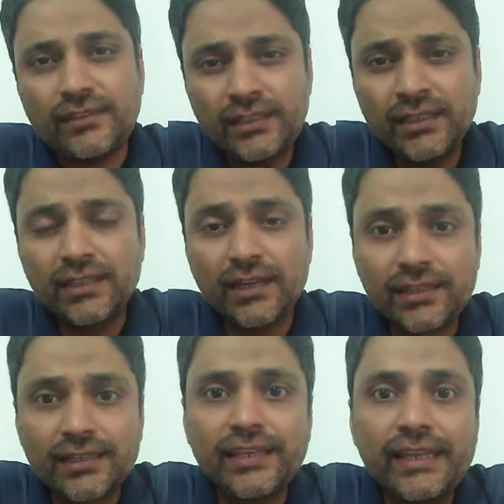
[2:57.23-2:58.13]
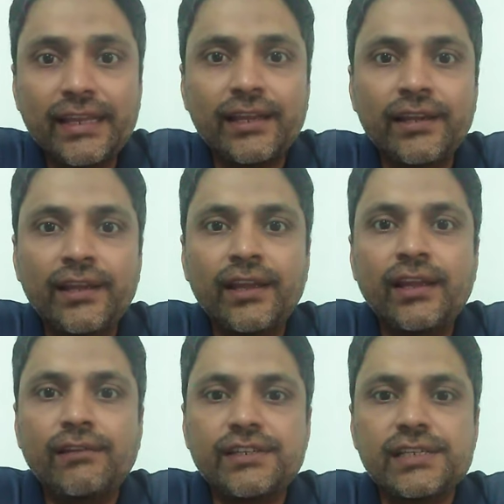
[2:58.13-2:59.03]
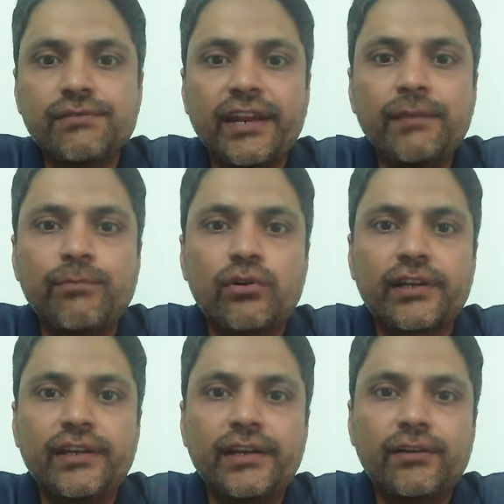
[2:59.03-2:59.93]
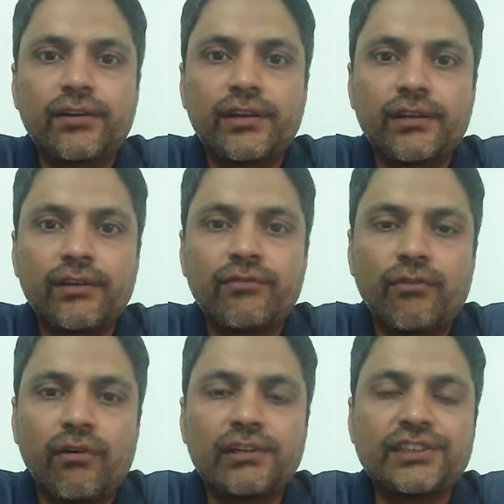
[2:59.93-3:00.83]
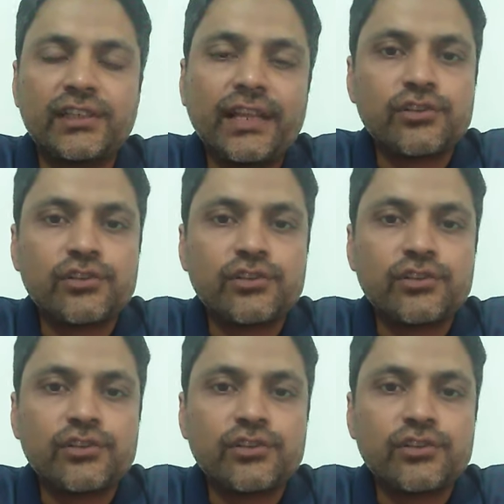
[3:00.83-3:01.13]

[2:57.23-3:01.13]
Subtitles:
the other thing which is very important for Sharia